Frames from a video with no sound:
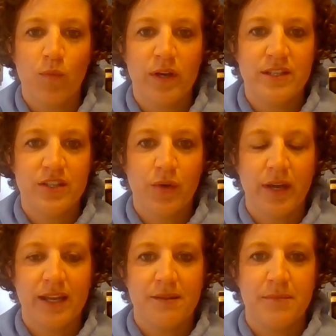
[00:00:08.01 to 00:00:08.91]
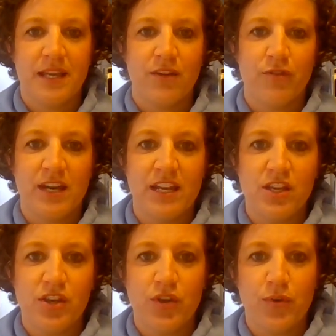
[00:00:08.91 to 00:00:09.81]
wanted to go ahead and begin
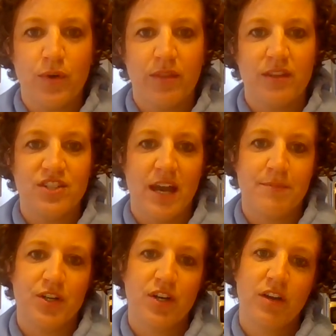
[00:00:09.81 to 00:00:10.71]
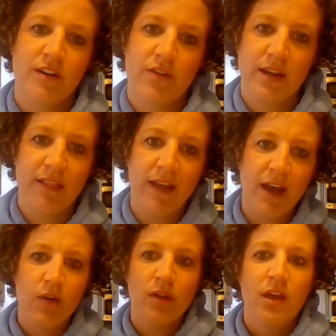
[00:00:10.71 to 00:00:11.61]
reading you the chapter of our read
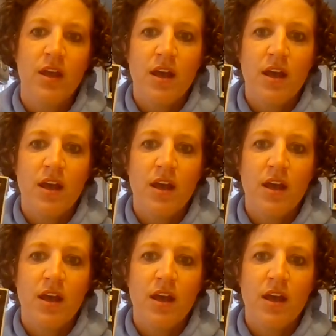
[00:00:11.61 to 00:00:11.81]
aloud.